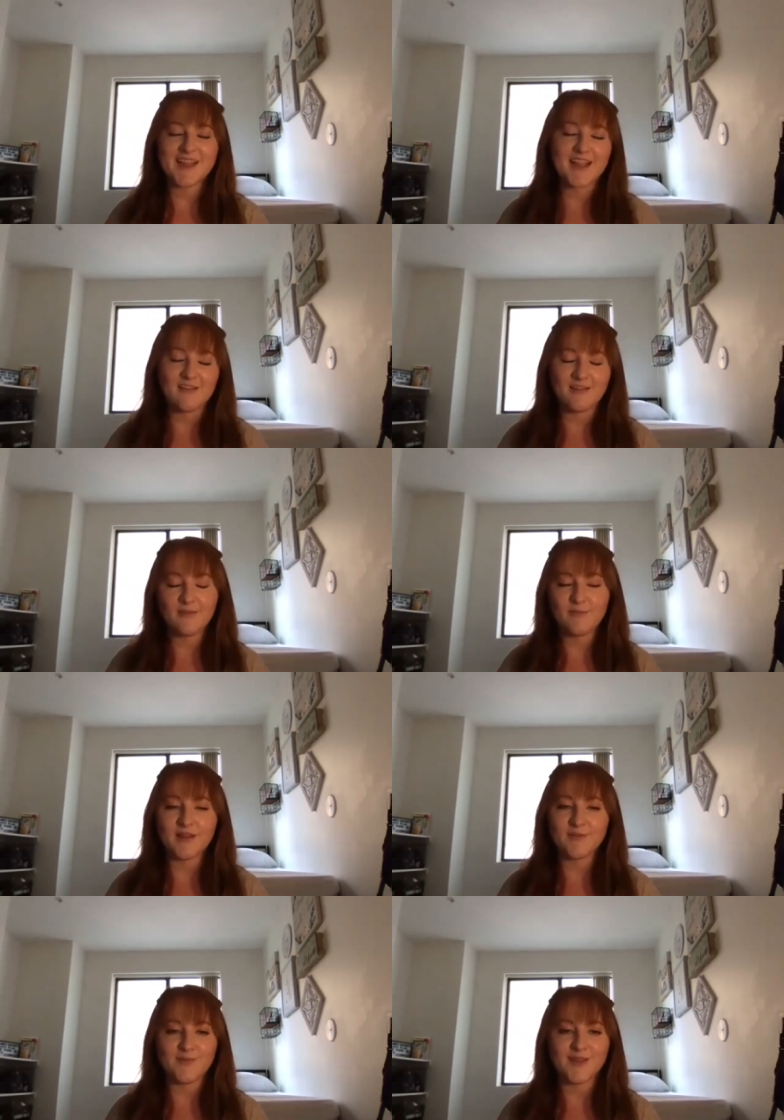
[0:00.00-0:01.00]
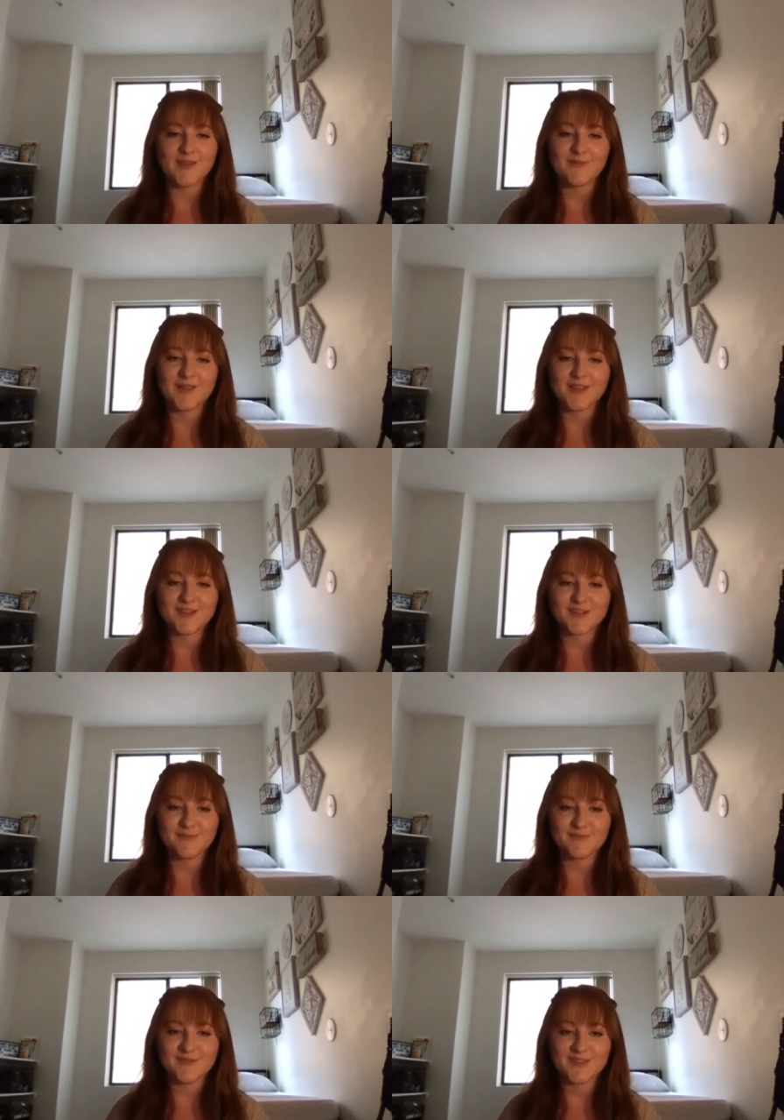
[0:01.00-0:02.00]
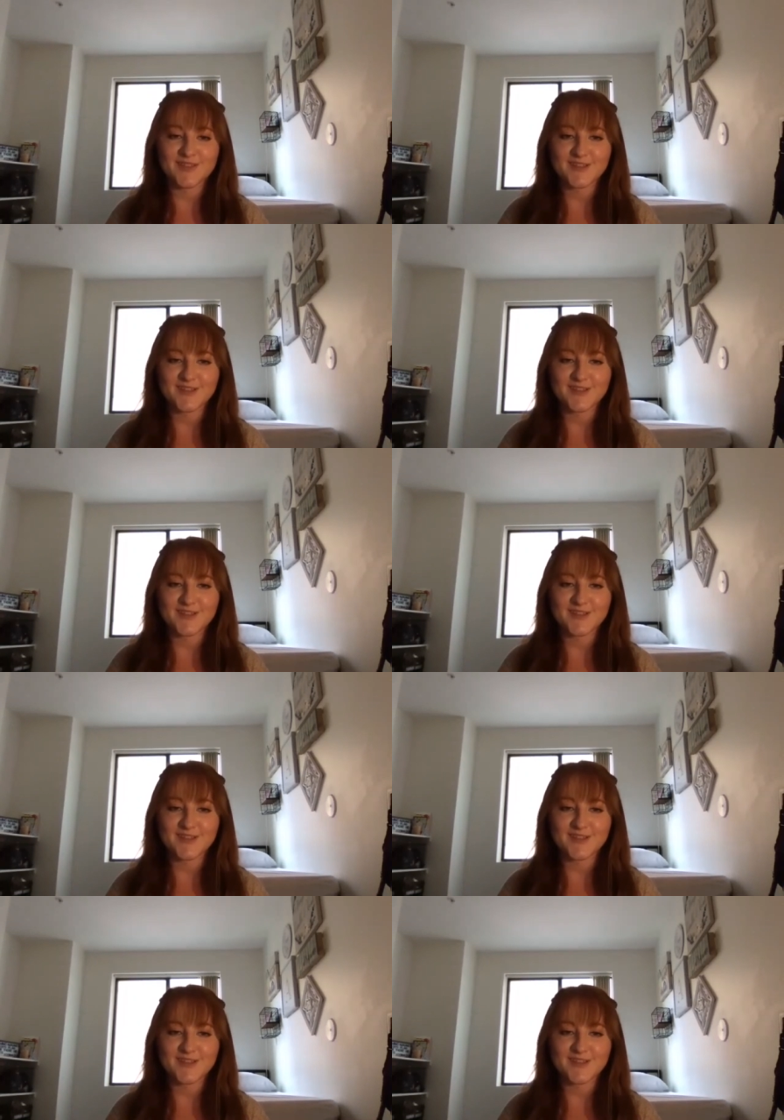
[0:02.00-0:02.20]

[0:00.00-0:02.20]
counting on me to meet them at the gym. So